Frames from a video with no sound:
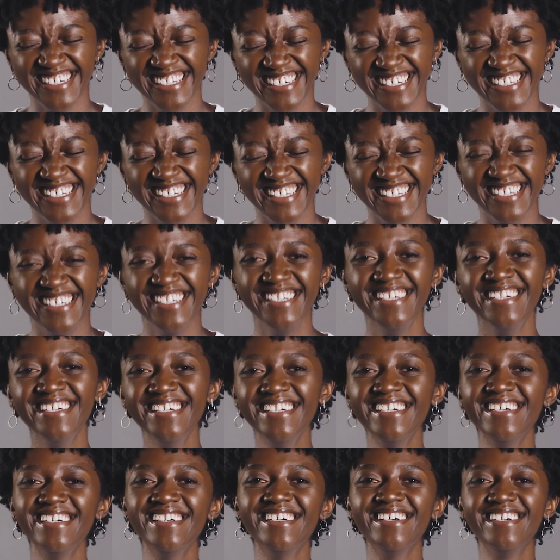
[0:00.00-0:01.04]
That's so
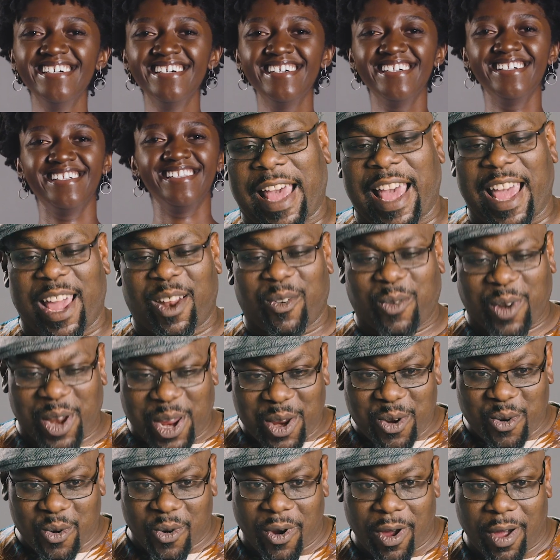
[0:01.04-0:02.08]
real. And when
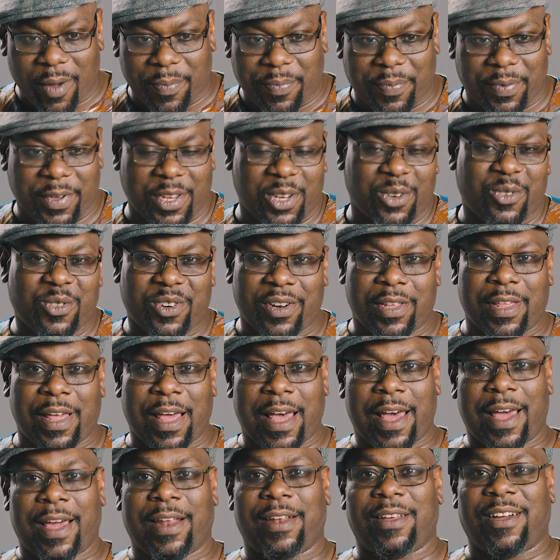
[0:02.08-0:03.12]
I grew up in
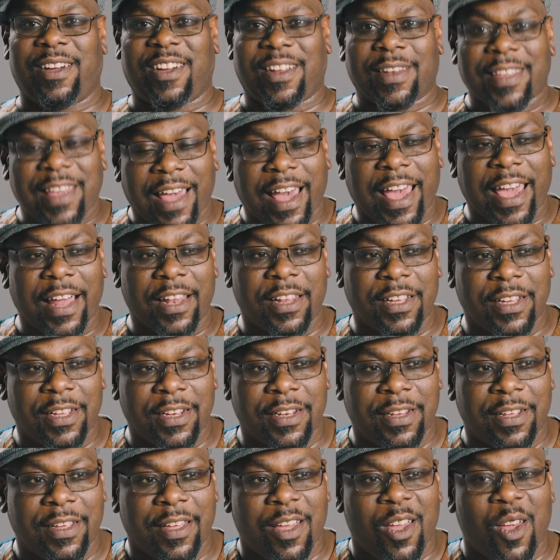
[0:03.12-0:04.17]
Trinidad on the
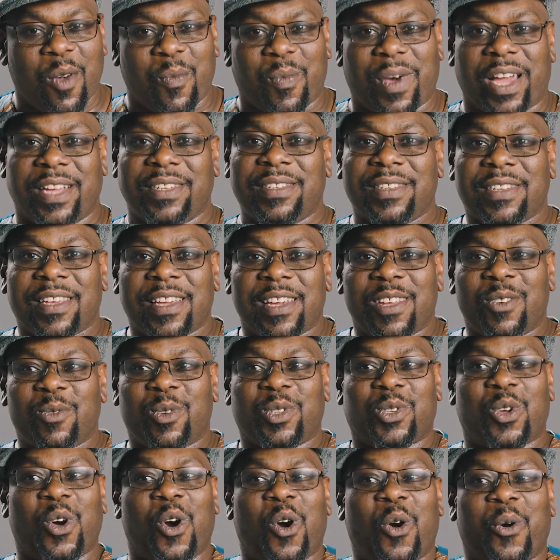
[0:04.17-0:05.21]
island, my skin
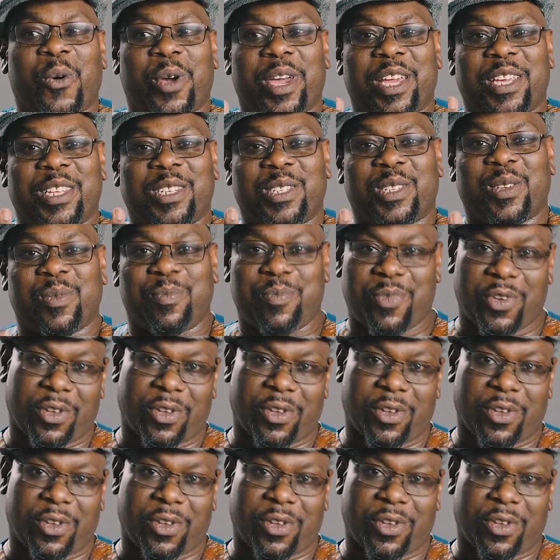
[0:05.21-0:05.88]
was always